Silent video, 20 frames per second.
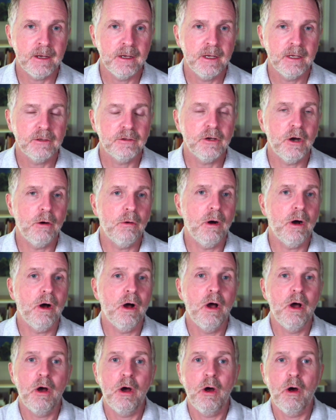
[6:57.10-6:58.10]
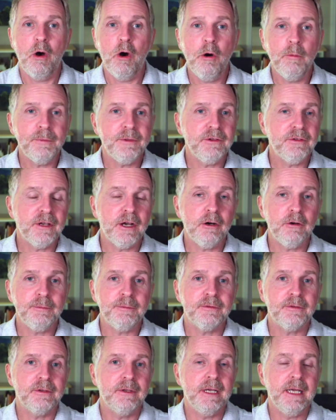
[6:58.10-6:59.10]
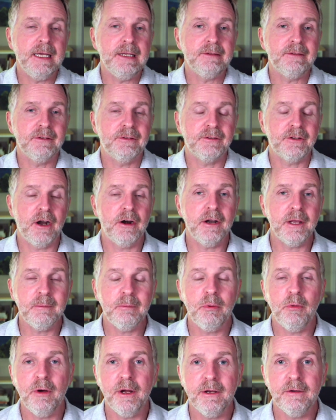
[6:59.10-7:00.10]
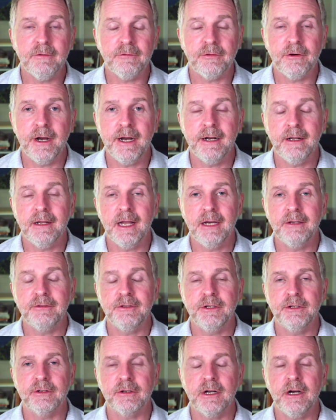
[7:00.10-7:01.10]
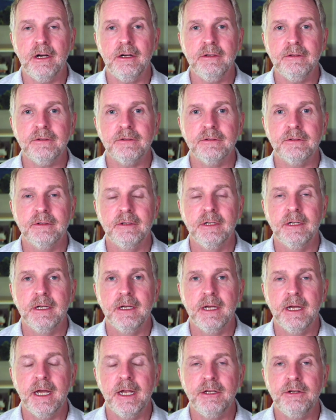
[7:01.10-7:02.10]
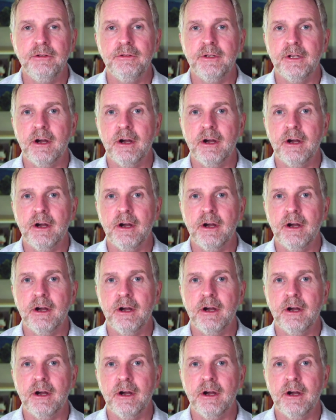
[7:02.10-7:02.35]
So hope this helps. It's a starting point for analyzing your calls and using